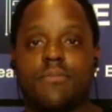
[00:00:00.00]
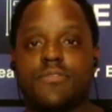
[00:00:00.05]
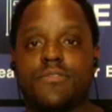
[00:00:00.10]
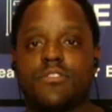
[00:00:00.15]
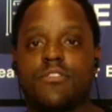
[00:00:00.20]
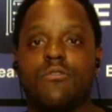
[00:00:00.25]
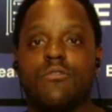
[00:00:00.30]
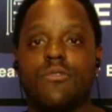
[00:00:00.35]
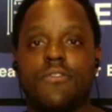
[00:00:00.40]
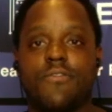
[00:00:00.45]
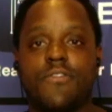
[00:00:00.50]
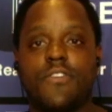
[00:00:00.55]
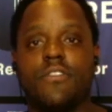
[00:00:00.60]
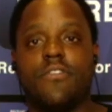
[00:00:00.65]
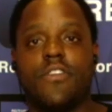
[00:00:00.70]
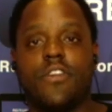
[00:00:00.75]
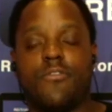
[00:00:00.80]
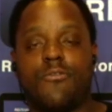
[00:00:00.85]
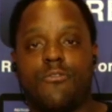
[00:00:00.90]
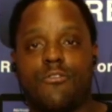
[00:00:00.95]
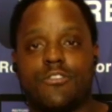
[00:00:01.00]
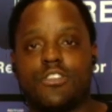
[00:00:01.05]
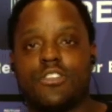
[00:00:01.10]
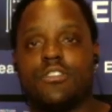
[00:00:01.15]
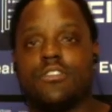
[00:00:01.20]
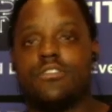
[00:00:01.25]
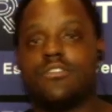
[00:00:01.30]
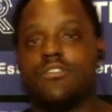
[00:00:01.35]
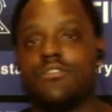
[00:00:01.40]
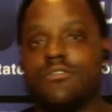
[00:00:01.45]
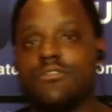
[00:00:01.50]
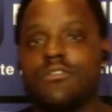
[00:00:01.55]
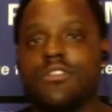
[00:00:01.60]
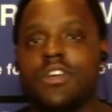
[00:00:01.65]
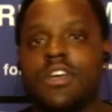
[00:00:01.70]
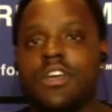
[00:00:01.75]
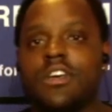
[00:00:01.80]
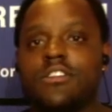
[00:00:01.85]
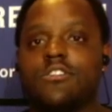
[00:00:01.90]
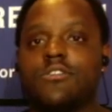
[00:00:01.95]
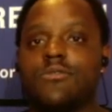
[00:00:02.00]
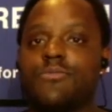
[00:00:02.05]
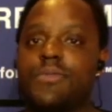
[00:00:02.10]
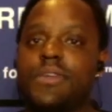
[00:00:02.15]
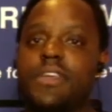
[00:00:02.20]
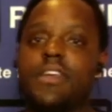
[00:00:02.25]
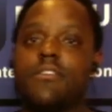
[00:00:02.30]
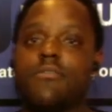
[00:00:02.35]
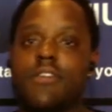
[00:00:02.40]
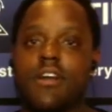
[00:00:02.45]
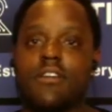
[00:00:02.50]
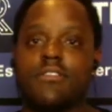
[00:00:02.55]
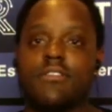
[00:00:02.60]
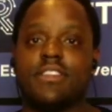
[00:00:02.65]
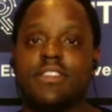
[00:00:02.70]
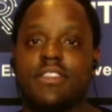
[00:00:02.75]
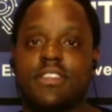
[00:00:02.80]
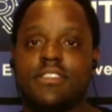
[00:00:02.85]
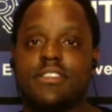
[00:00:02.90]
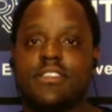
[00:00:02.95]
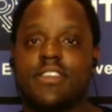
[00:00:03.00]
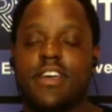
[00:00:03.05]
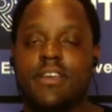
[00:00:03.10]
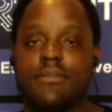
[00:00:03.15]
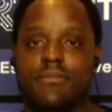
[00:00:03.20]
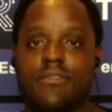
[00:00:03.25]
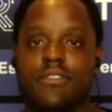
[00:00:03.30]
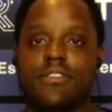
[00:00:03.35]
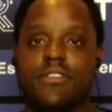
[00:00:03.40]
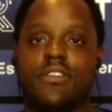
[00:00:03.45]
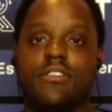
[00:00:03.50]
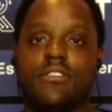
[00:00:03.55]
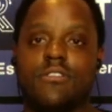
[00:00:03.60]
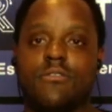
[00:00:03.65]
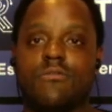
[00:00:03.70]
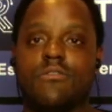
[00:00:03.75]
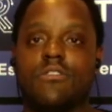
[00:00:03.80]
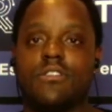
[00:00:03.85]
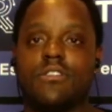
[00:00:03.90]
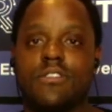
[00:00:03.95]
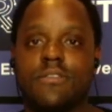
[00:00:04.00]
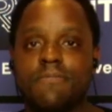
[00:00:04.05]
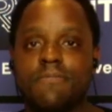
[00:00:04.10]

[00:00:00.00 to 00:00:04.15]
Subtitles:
So we feel very fortunate to be around at this time in the world.